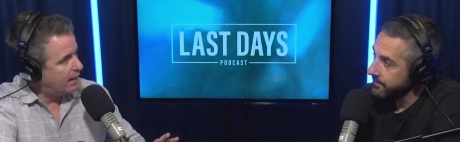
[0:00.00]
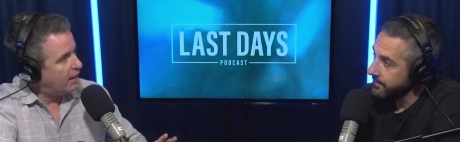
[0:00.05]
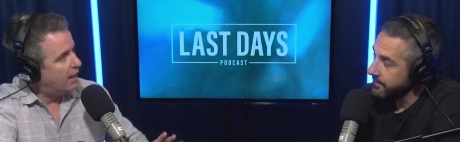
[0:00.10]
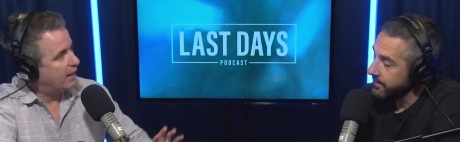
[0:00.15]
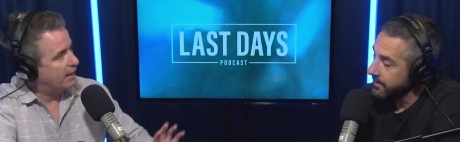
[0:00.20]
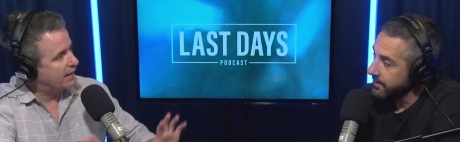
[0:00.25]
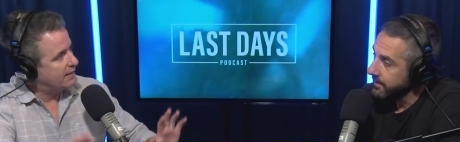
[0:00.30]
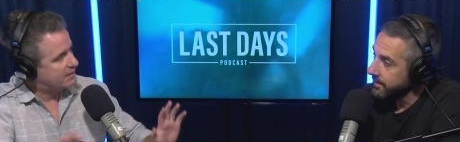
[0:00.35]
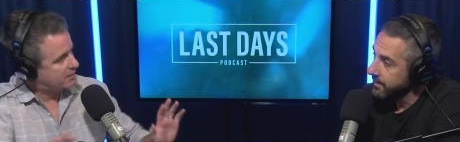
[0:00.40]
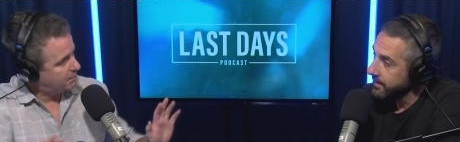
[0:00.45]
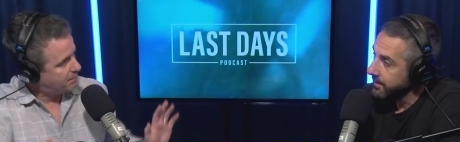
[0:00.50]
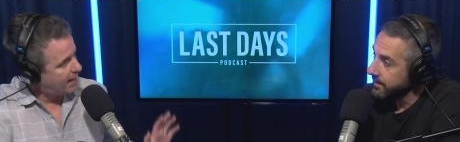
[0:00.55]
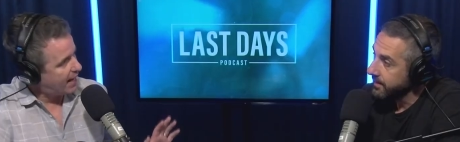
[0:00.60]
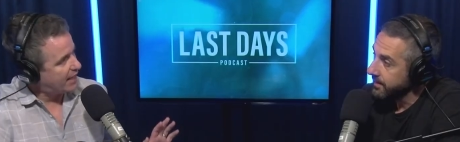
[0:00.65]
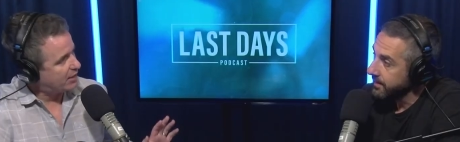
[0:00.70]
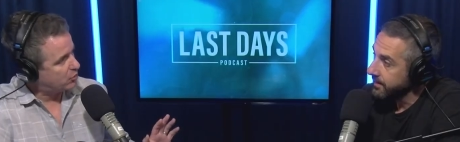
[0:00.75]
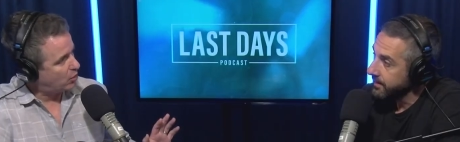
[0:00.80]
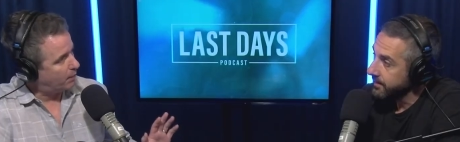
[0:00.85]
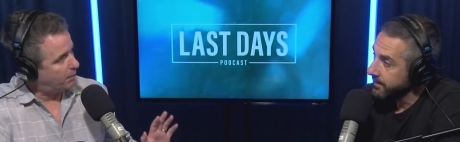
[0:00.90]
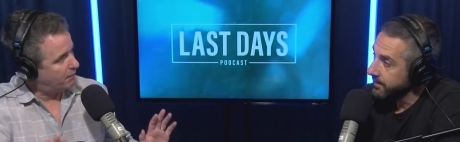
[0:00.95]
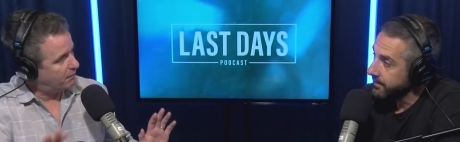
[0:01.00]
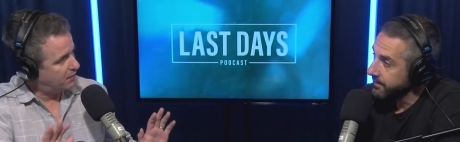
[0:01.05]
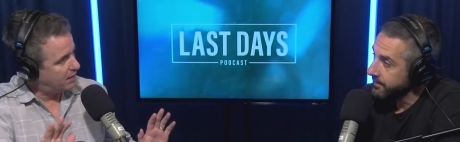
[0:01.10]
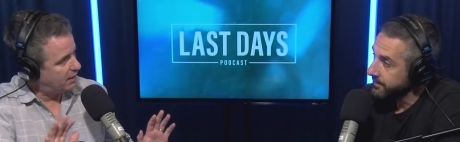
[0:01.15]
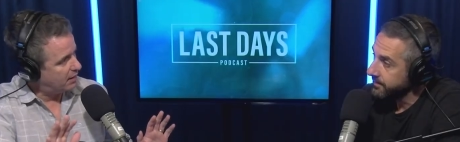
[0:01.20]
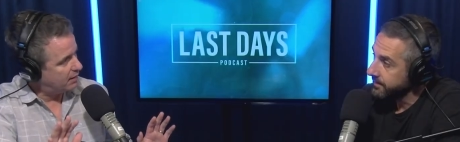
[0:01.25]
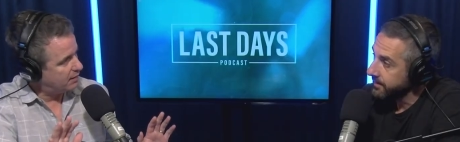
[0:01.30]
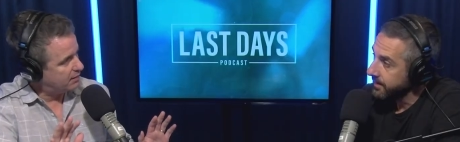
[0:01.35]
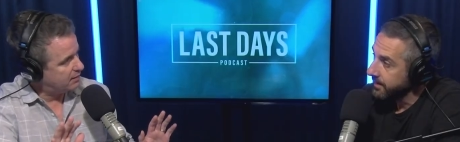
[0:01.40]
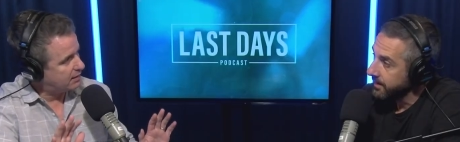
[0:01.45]
Speaker 1: uh, against the backdrop of
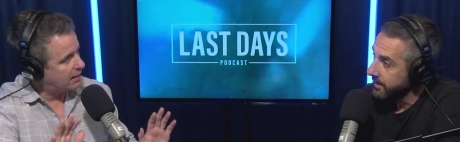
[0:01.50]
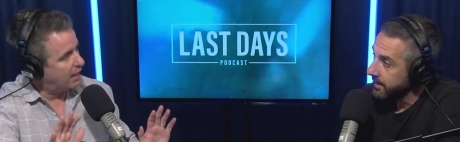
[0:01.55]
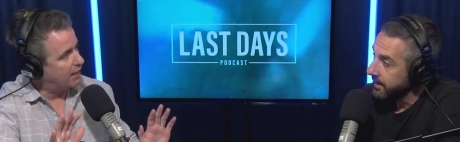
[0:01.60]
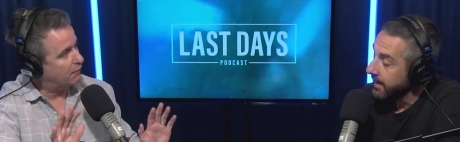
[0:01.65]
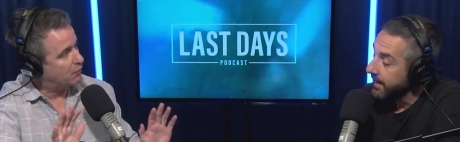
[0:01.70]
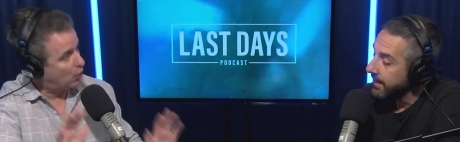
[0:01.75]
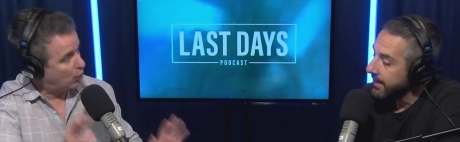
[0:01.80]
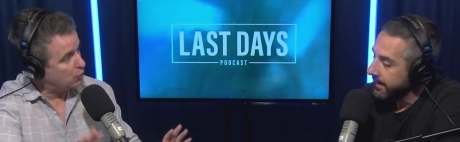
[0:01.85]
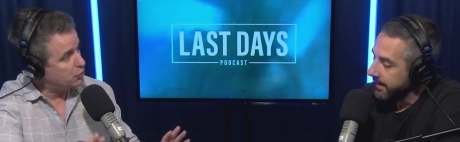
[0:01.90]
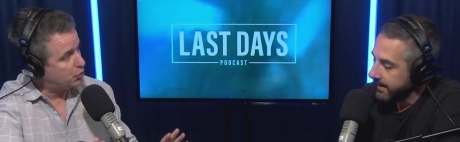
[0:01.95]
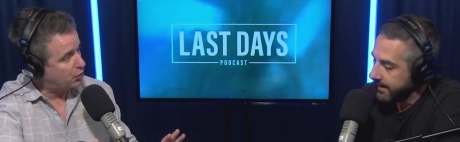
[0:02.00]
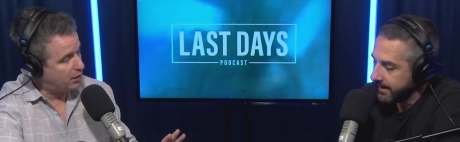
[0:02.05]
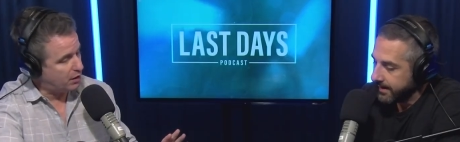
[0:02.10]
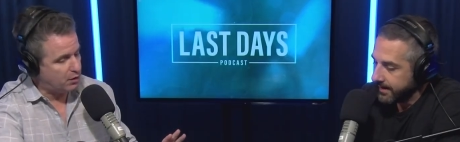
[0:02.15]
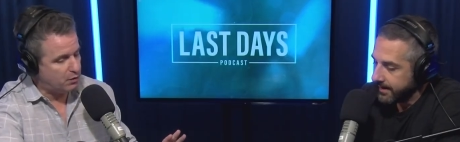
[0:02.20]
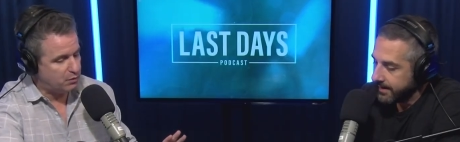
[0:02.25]
the kind of culture that